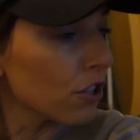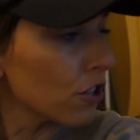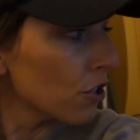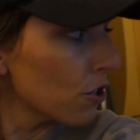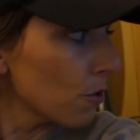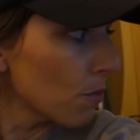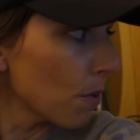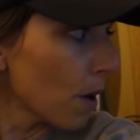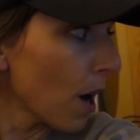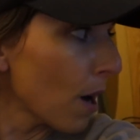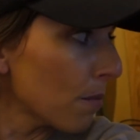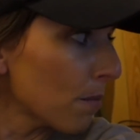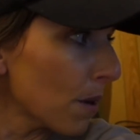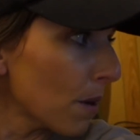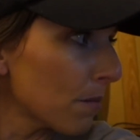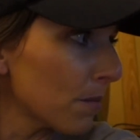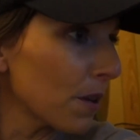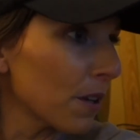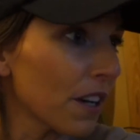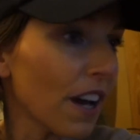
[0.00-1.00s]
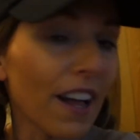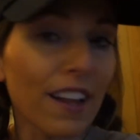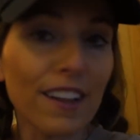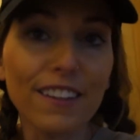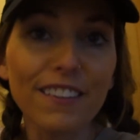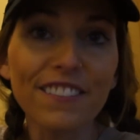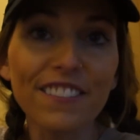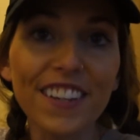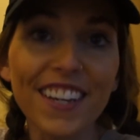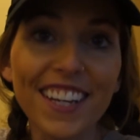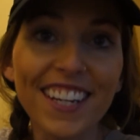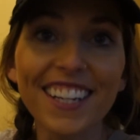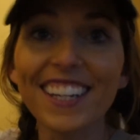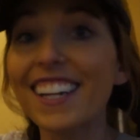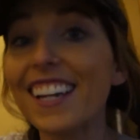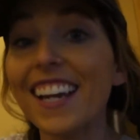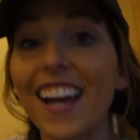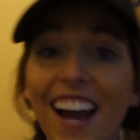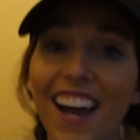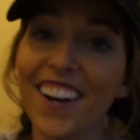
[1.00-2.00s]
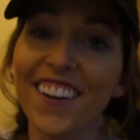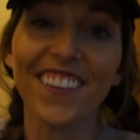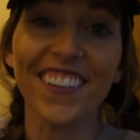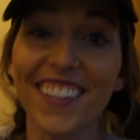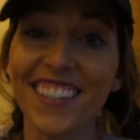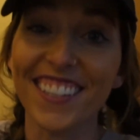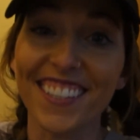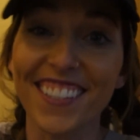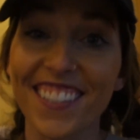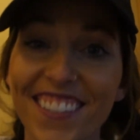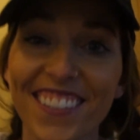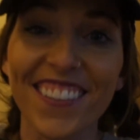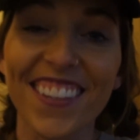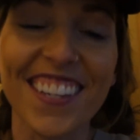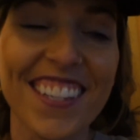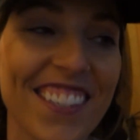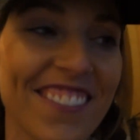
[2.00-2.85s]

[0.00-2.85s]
did you prop up your elephant? I know he didn't do this,